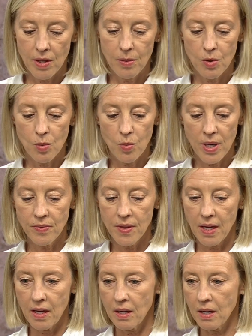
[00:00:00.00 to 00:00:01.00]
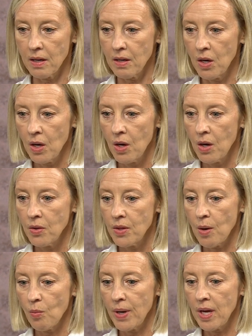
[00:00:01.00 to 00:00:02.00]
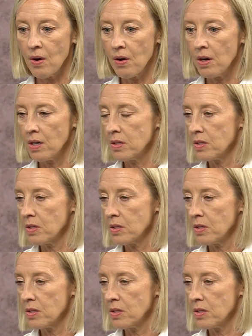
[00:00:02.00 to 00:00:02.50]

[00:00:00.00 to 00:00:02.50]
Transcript: Well, one thing that we are,